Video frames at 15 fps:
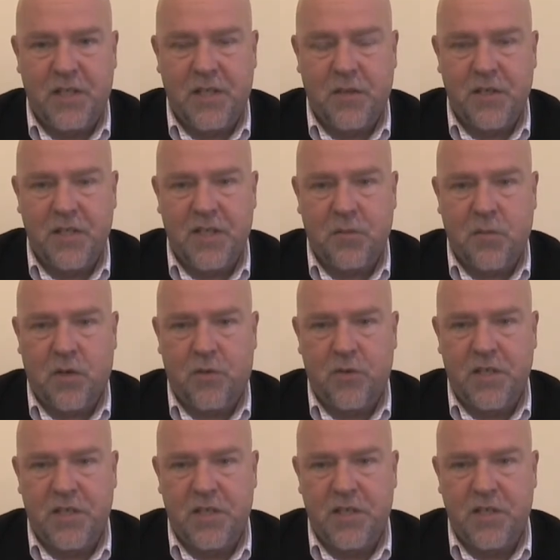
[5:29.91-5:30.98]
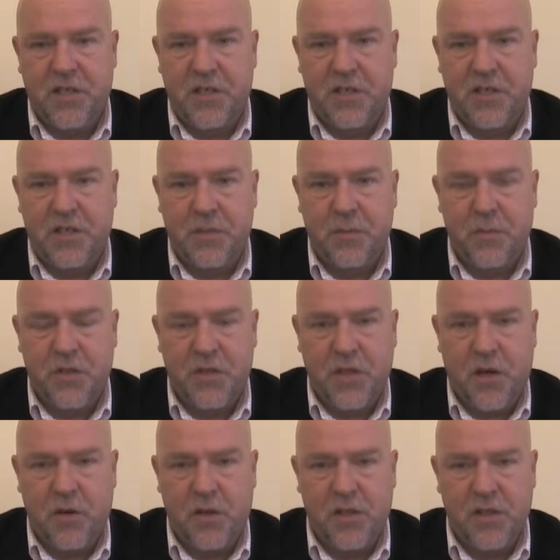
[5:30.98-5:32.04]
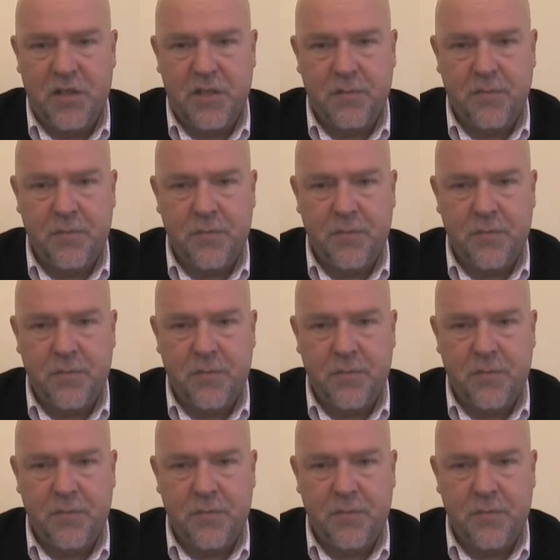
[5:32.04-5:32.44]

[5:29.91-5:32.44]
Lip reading: So this is what research has shown us.